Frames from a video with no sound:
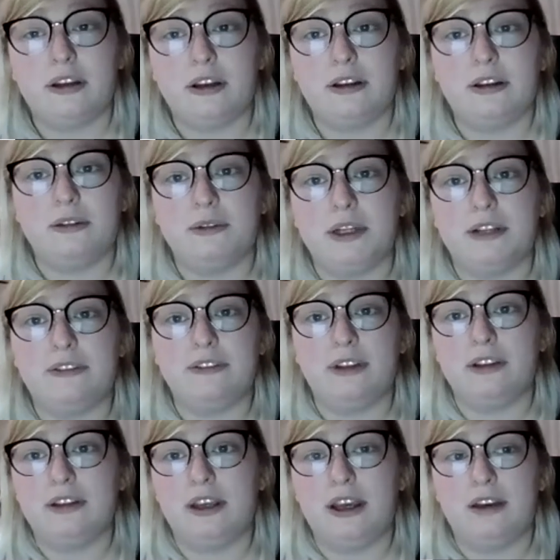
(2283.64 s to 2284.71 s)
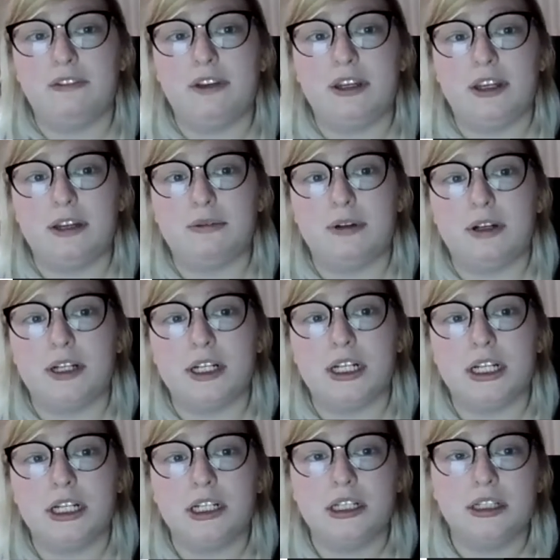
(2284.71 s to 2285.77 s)
none of them get sent to heaven
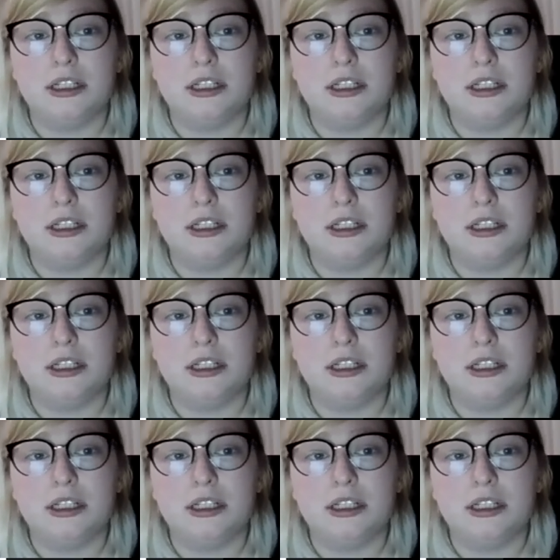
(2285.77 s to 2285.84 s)
anymore.